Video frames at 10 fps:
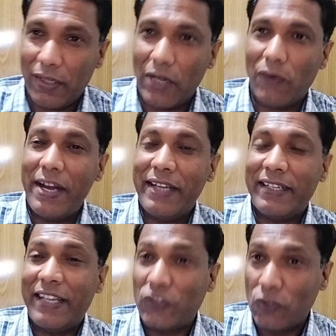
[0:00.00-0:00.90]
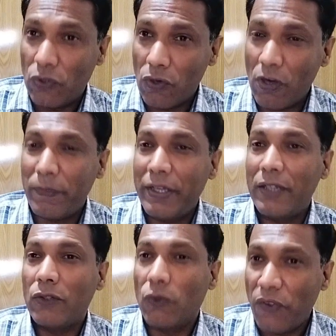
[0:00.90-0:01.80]
Now, it has not
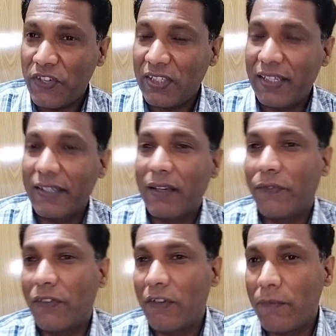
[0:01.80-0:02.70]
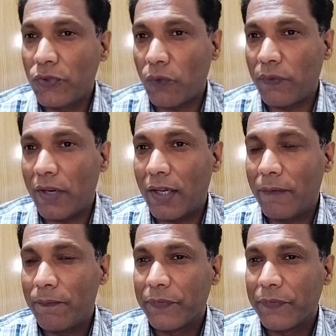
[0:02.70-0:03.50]
been officially confirmed so far.